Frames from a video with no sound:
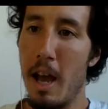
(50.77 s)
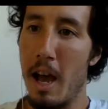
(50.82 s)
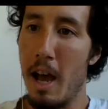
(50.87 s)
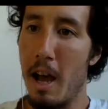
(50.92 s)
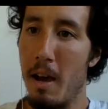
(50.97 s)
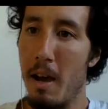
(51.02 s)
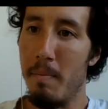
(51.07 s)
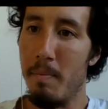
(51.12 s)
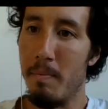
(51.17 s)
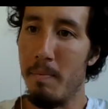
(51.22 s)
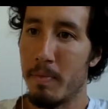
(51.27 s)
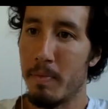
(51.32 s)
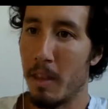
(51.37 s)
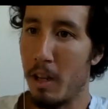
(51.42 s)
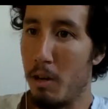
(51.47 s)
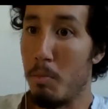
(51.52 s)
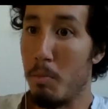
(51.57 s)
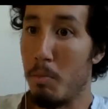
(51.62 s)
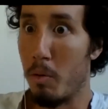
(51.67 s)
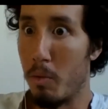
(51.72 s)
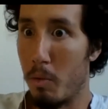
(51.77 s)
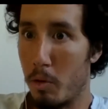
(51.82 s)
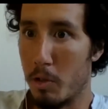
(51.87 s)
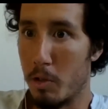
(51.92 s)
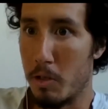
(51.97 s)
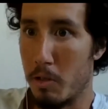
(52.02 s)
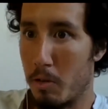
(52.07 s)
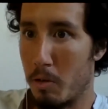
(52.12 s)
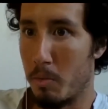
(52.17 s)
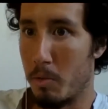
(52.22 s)
or more
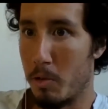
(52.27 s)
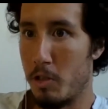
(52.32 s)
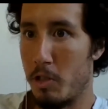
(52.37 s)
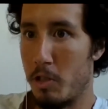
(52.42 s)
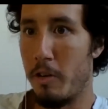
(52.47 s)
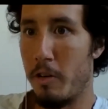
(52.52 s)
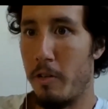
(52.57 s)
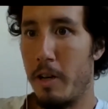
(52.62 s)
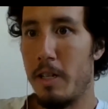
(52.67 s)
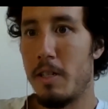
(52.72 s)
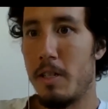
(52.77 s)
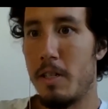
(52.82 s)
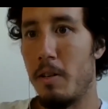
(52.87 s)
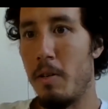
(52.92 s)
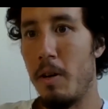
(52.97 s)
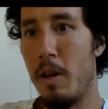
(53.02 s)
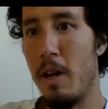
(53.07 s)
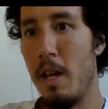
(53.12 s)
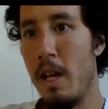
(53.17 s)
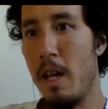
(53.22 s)
force they were able to generate. So